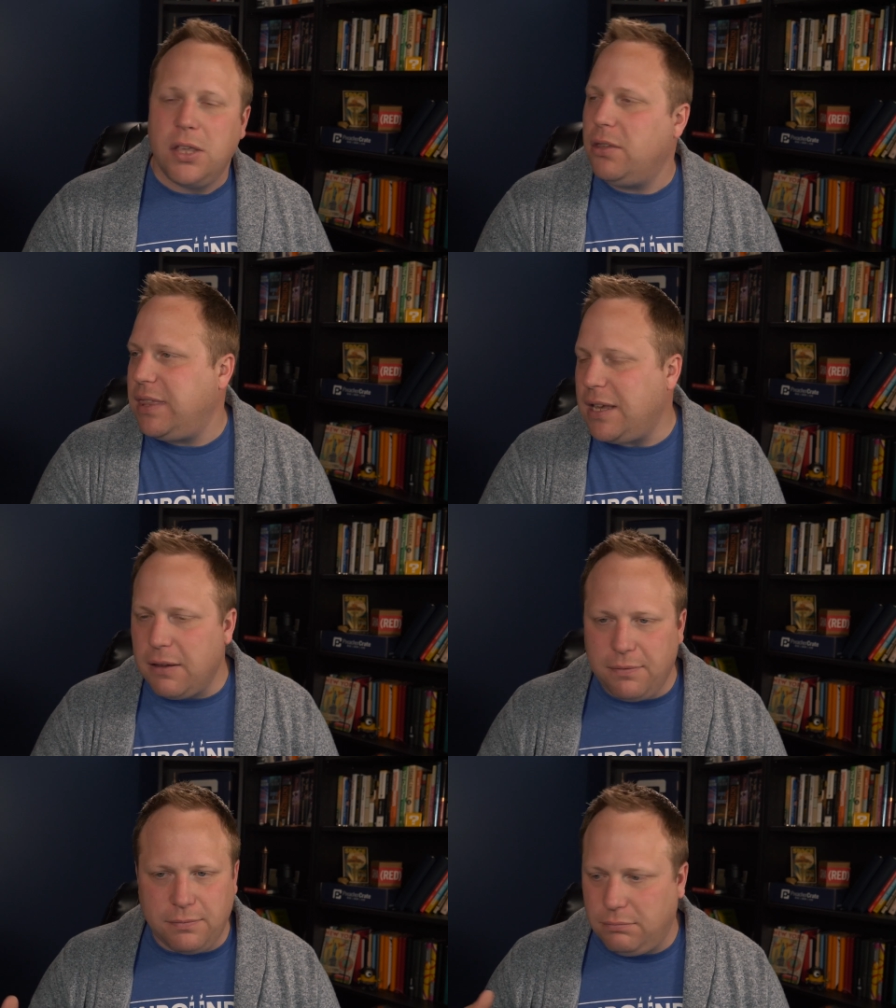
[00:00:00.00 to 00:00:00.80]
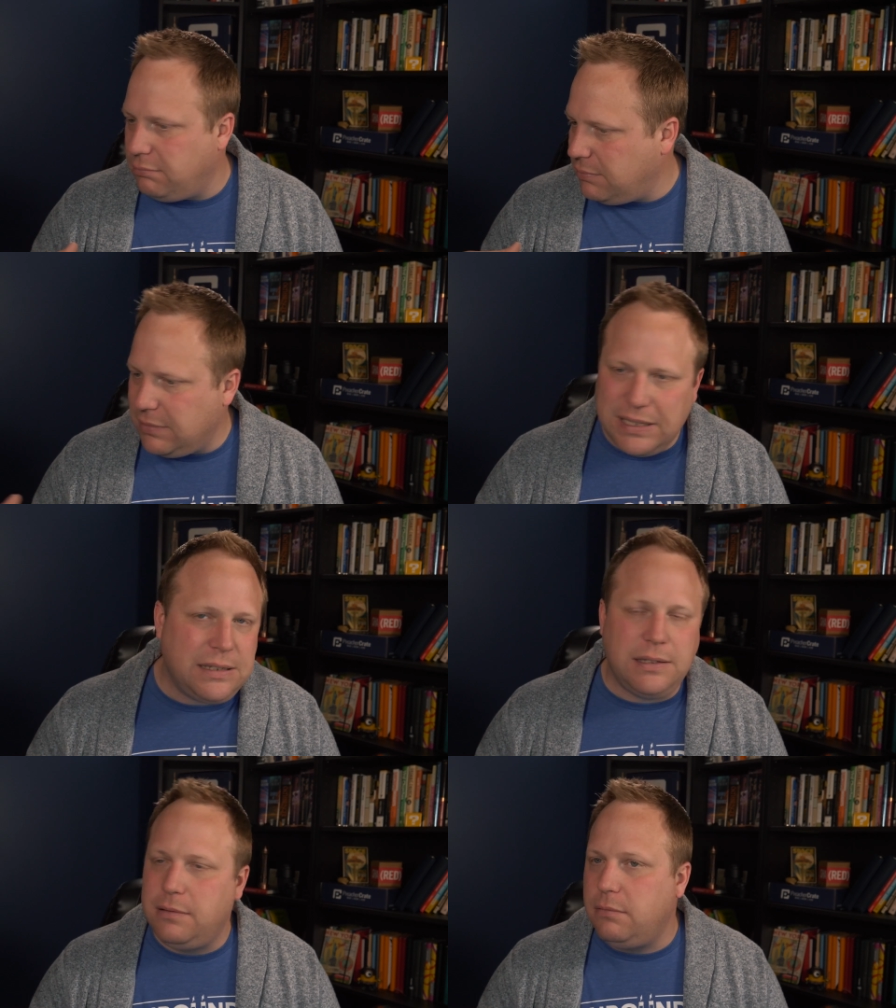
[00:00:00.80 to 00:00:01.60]
You think of
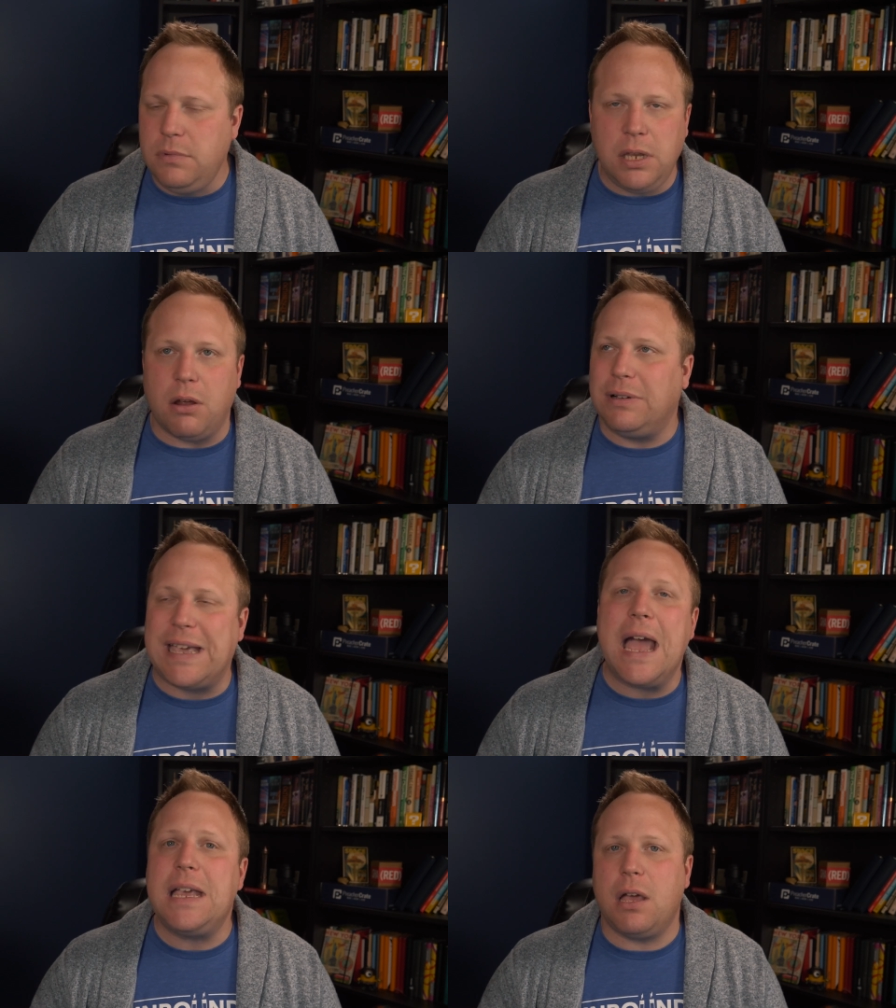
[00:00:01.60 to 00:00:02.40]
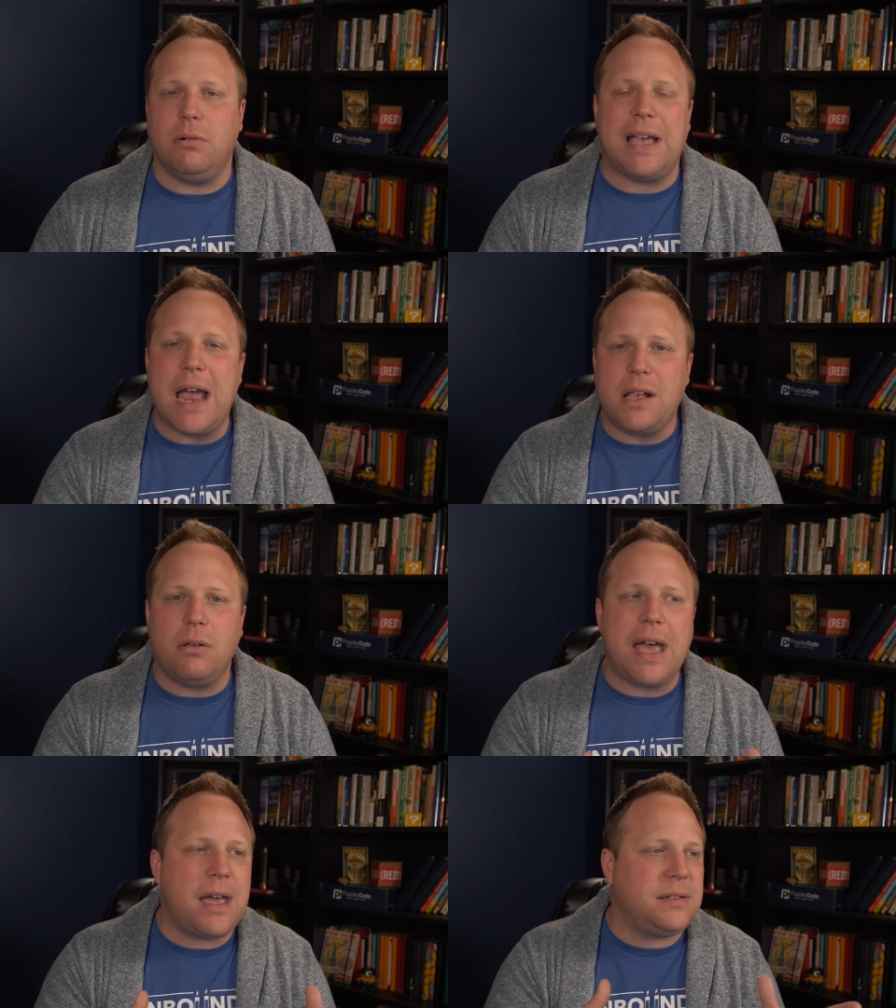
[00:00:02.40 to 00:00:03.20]

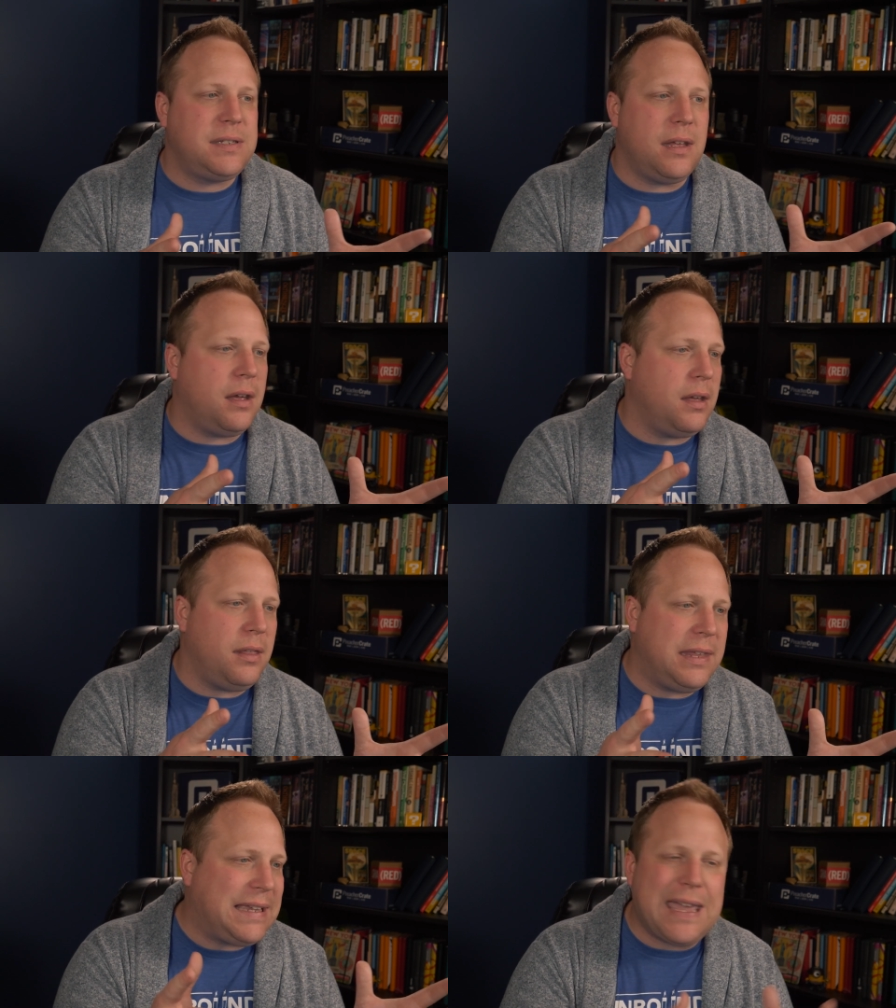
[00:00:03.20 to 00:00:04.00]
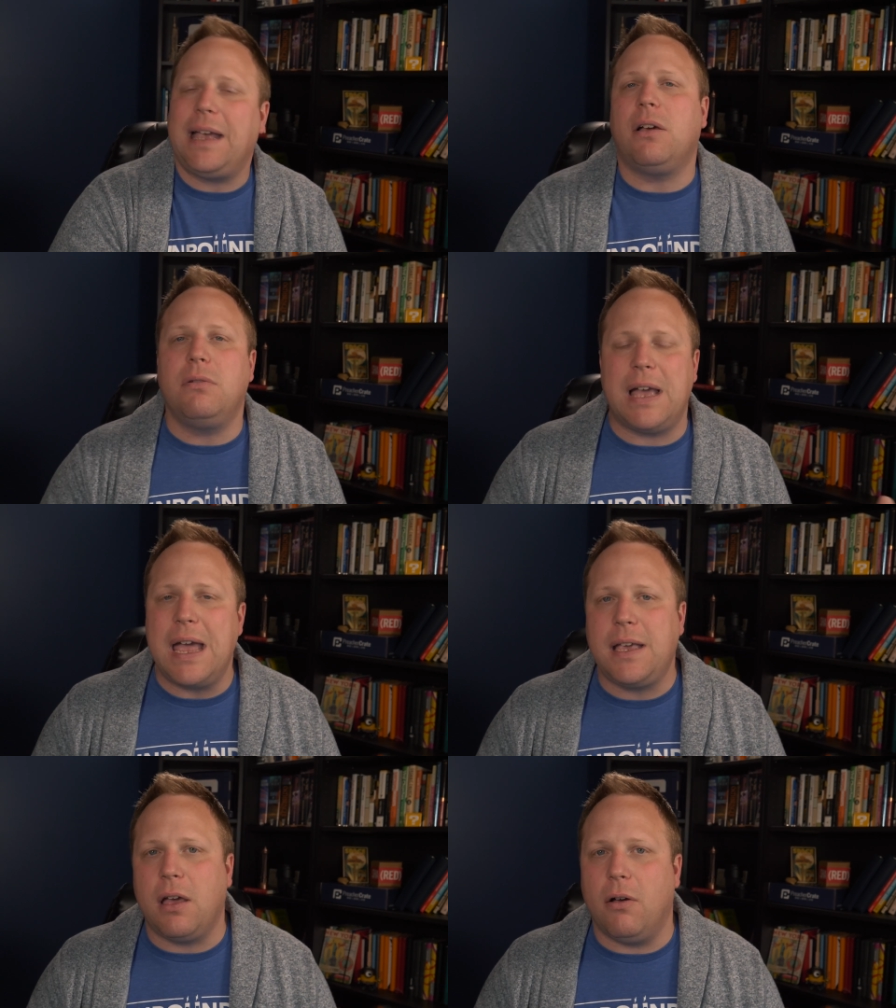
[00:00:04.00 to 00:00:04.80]
Geico has the Gecko
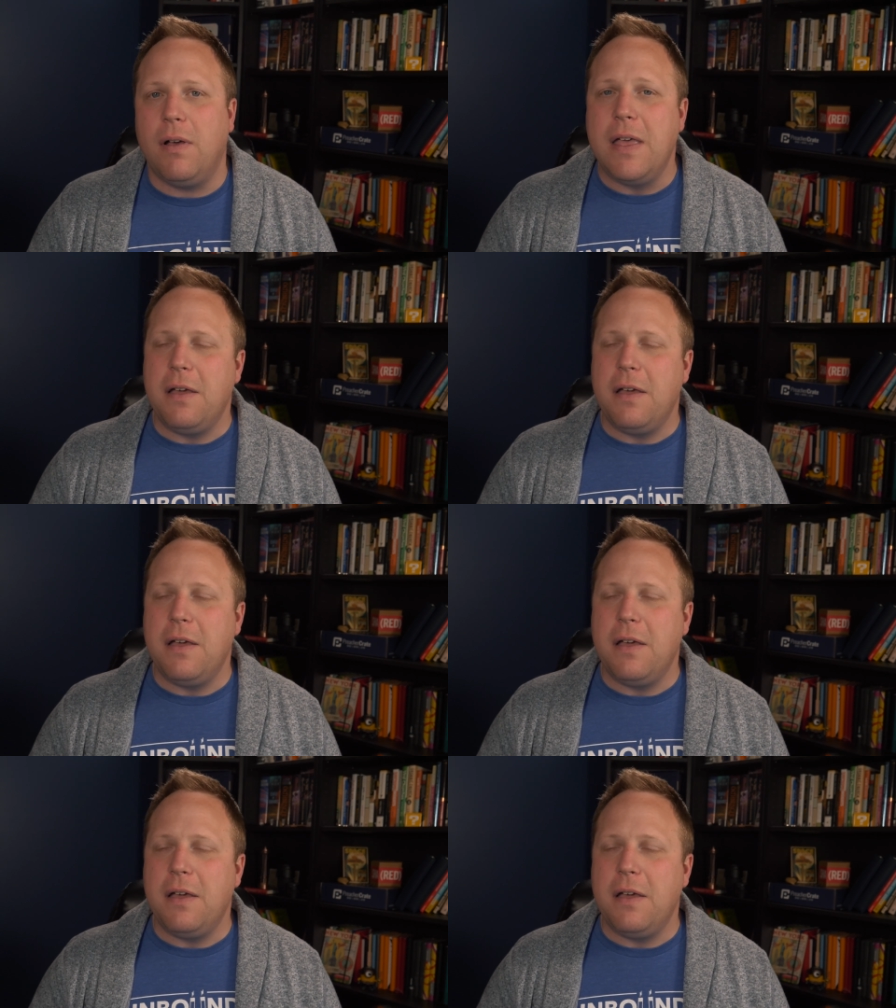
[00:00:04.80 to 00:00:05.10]
Geico.